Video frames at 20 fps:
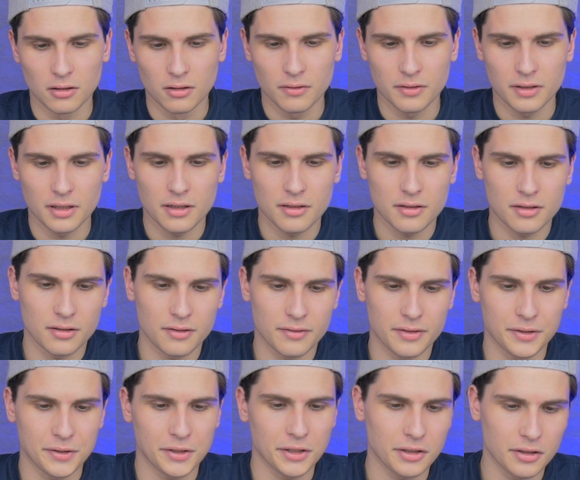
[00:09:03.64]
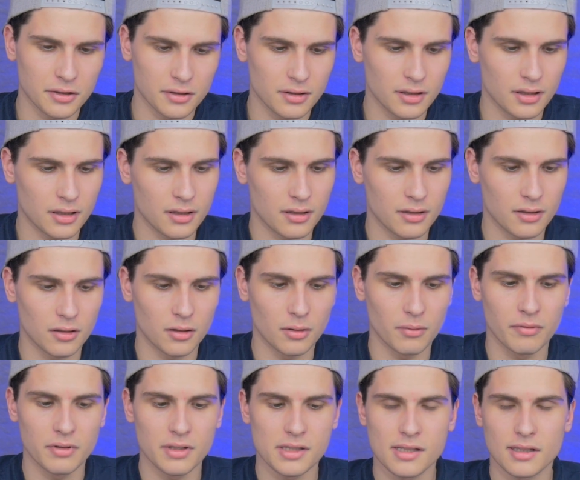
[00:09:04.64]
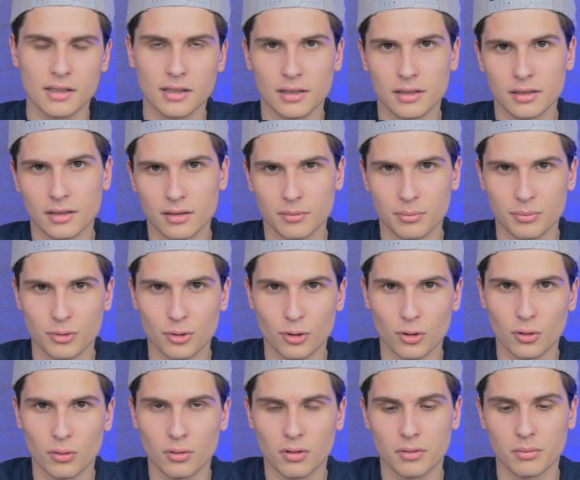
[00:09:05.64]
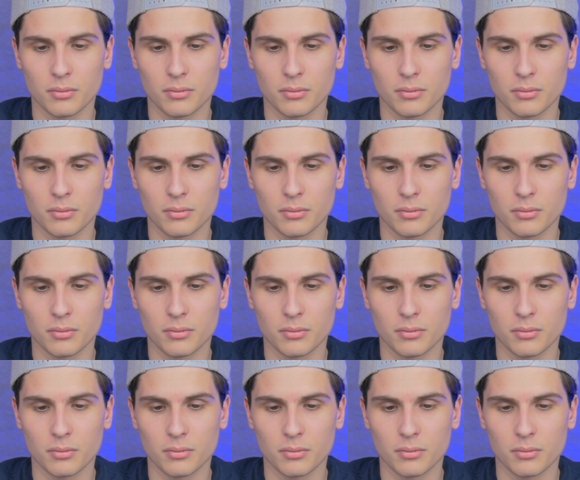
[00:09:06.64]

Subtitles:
of these are very good. Obviously the pro